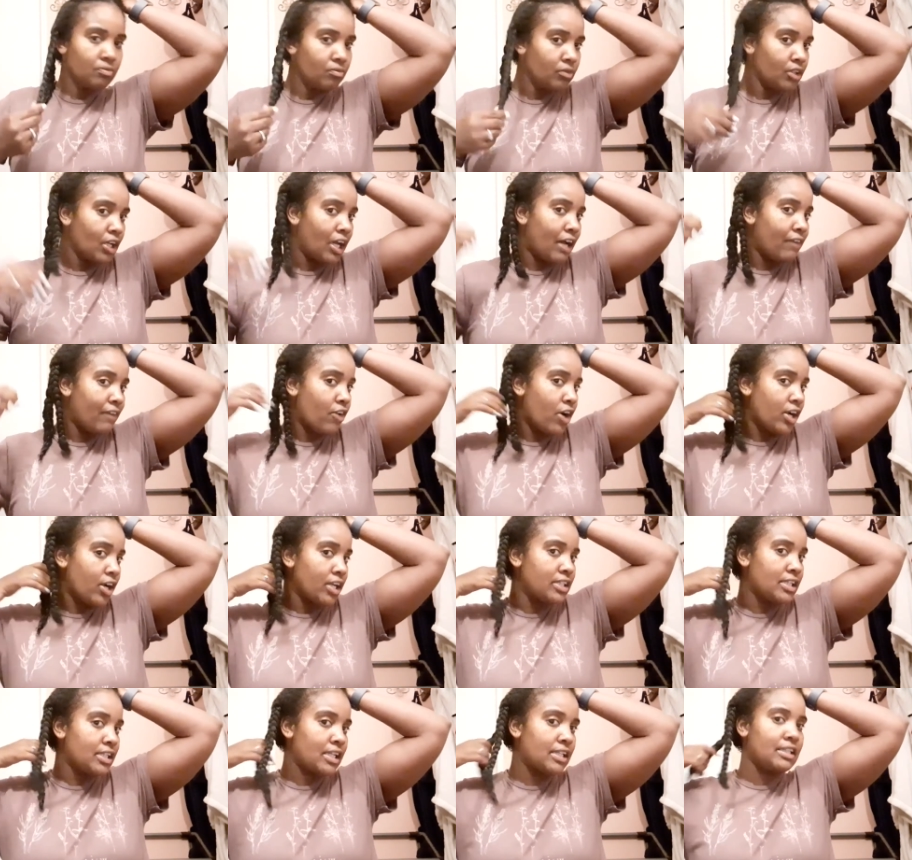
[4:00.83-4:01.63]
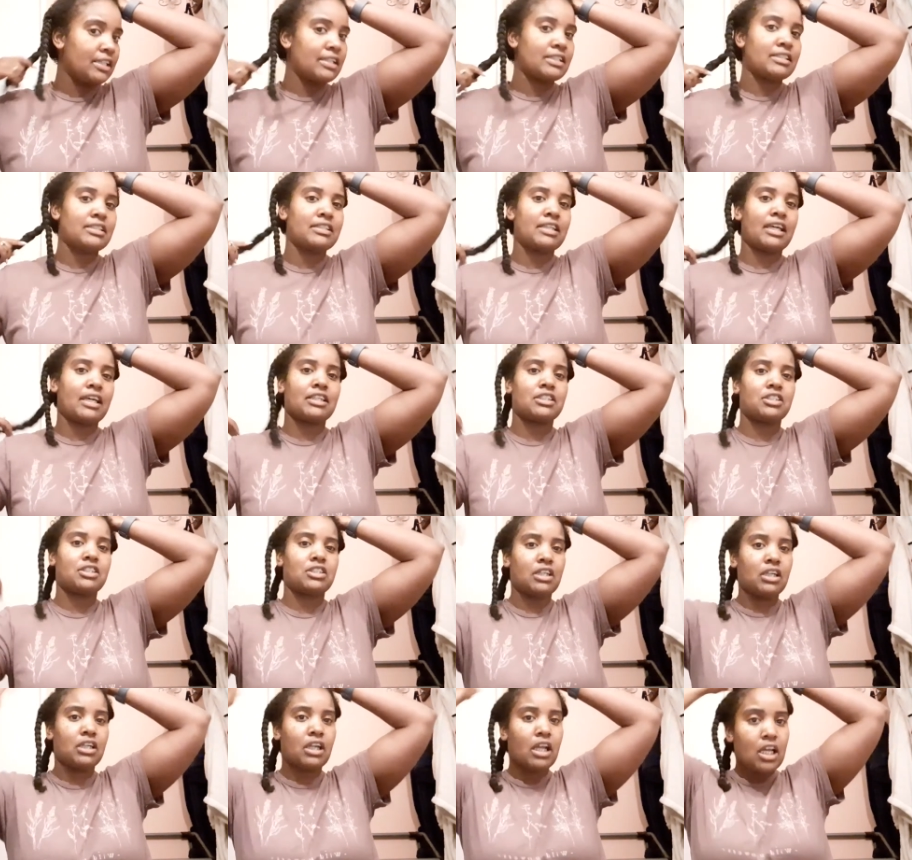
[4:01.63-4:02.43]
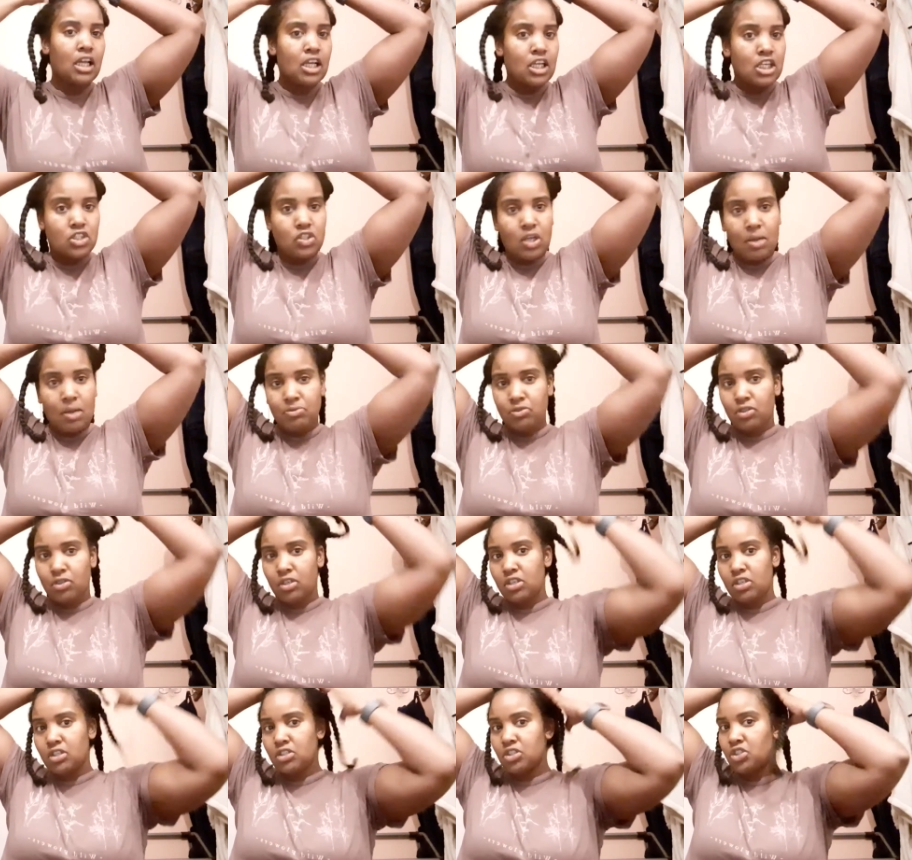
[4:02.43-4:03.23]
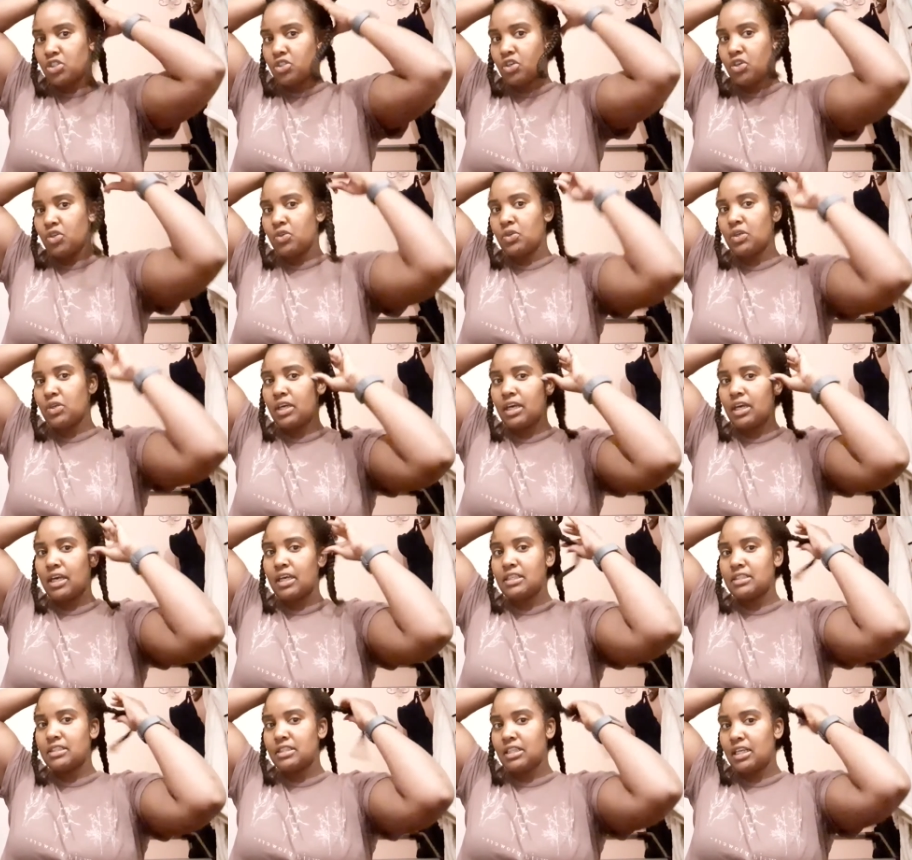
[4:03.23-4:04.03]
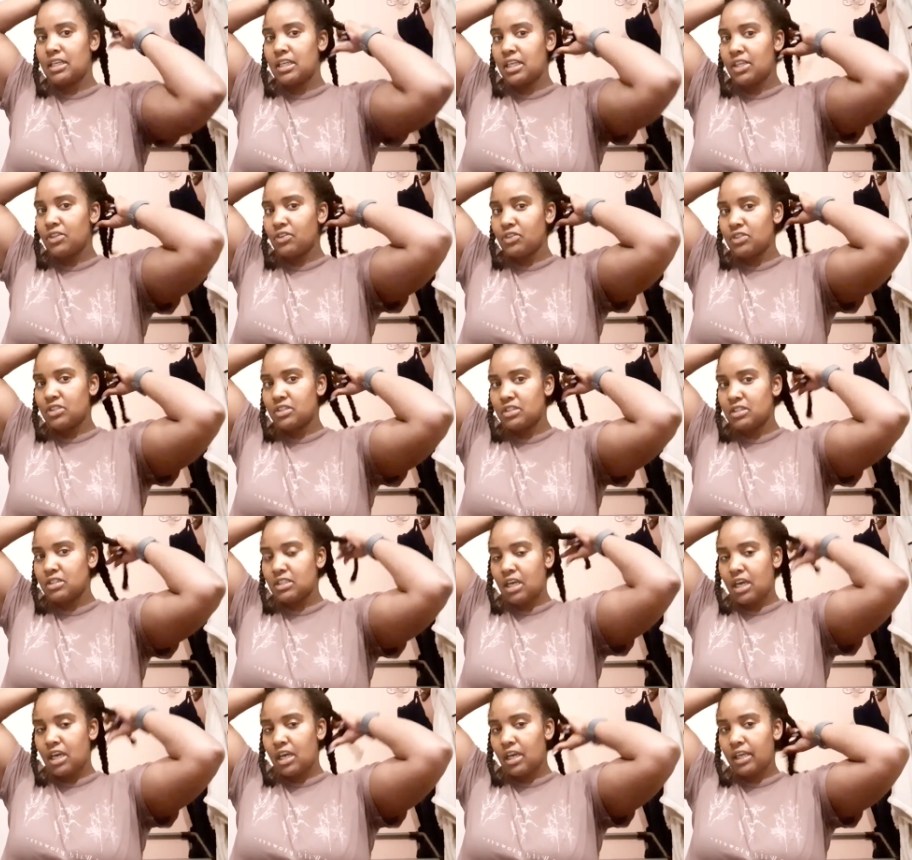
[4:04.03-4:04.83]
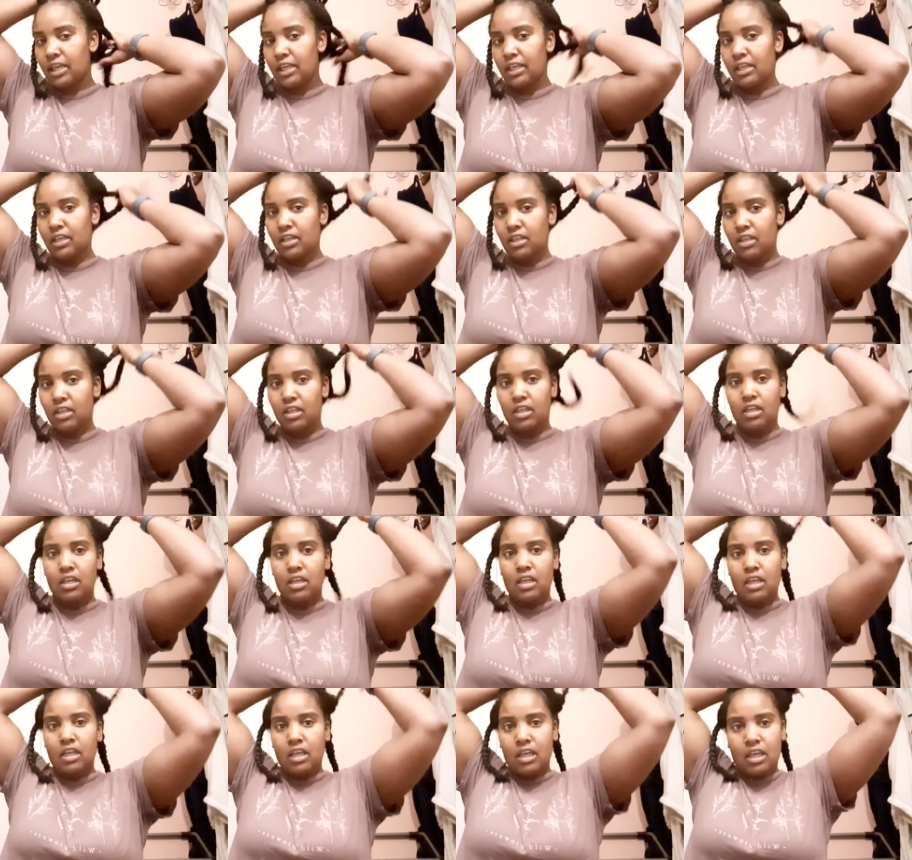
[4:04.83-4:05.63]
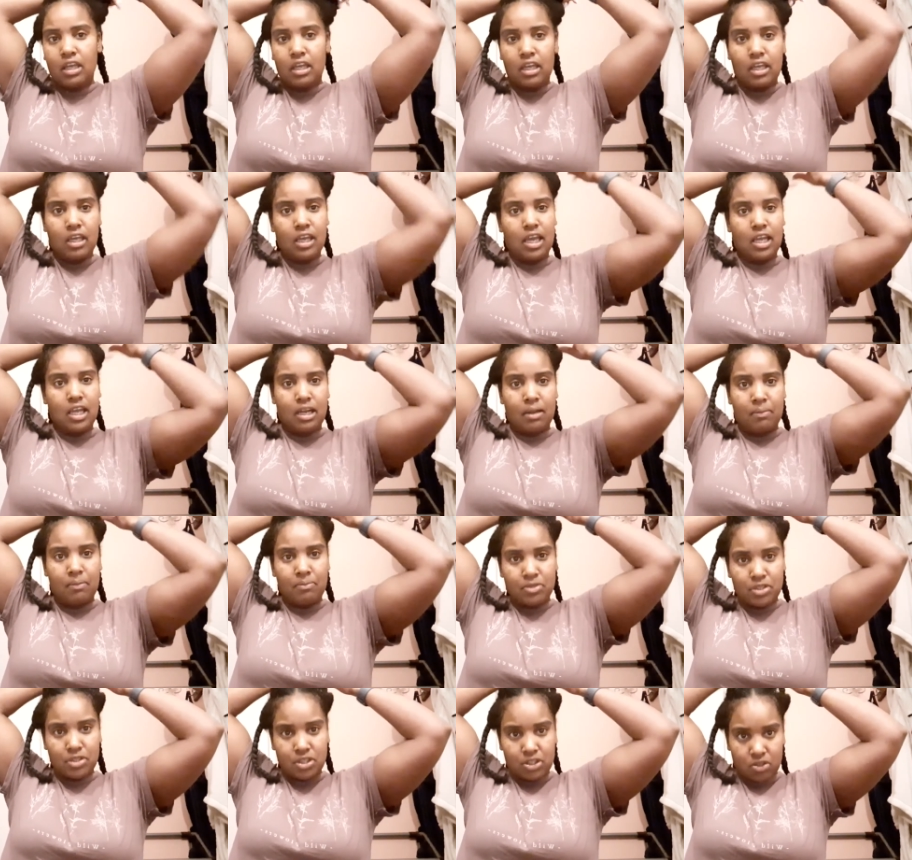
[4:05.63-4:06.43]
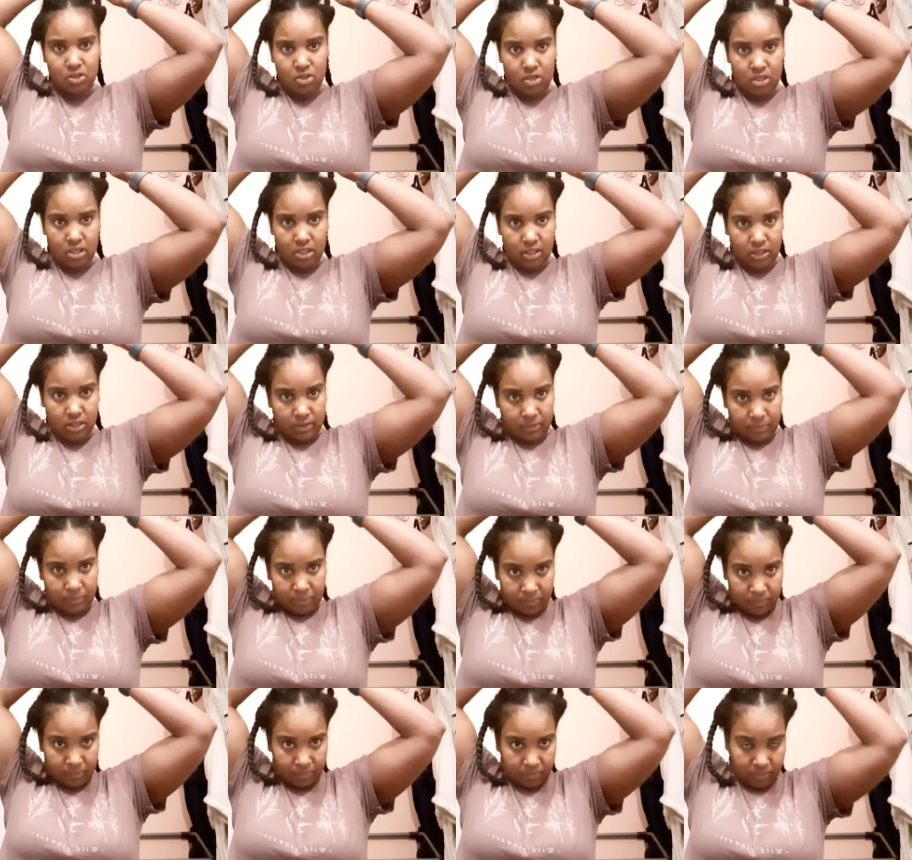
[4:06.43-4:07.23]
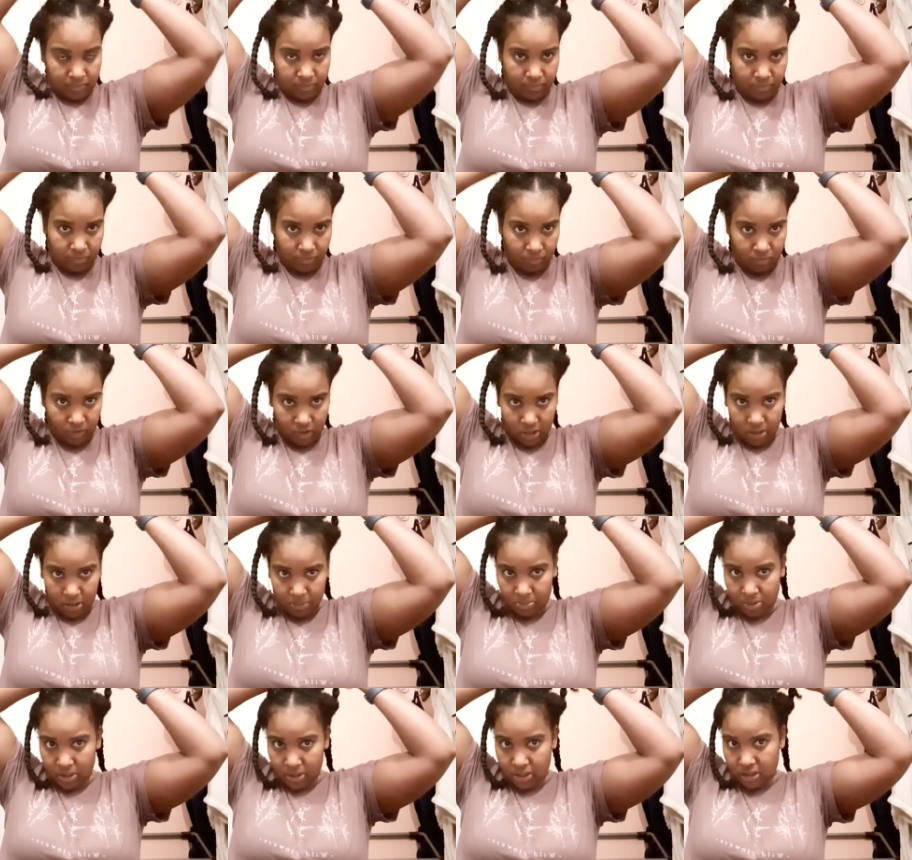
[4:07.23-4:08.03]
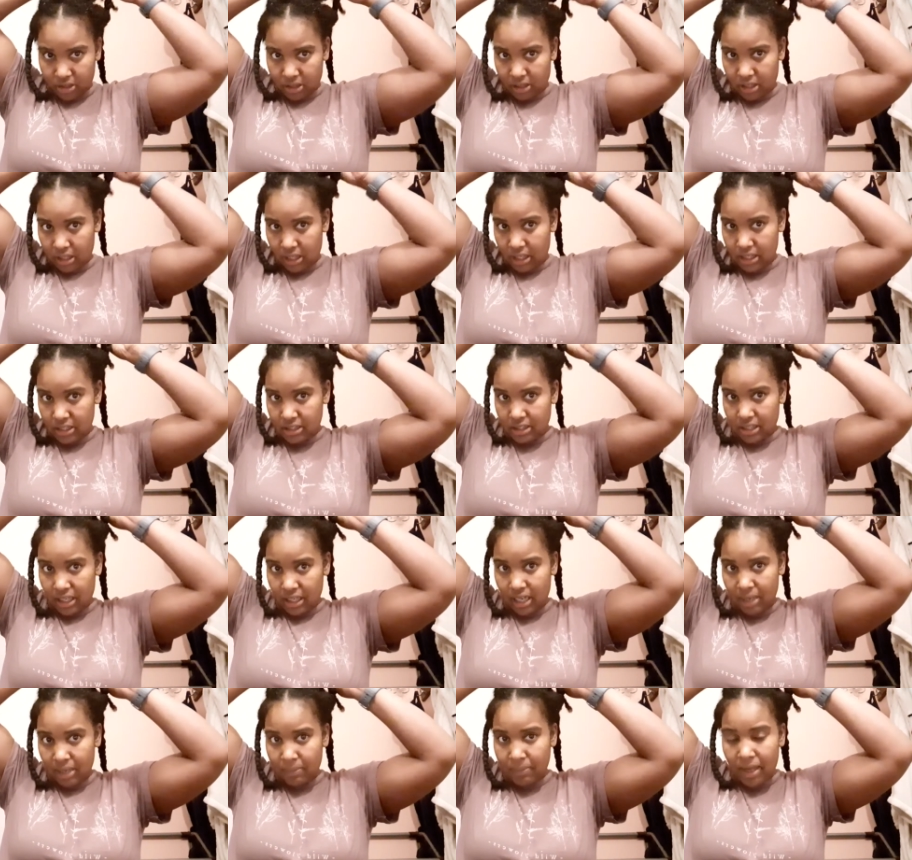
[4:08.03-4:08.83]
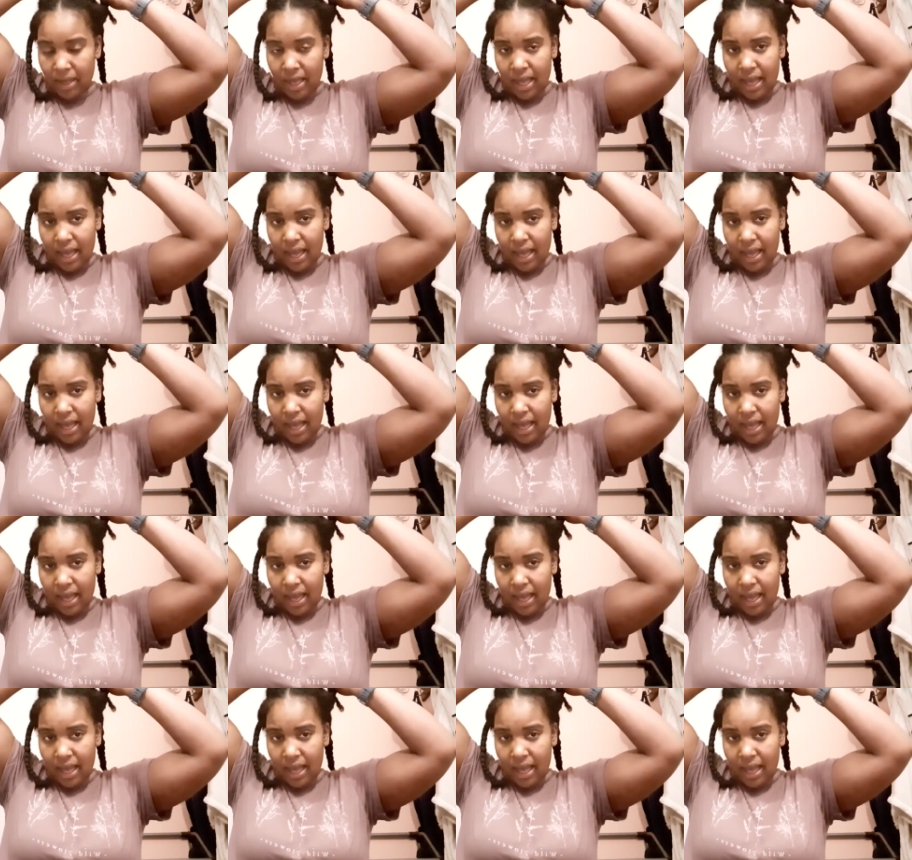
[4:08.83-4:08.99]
I've already done this section, so I'm just going to show you guys another side, and I'm just going to put these up.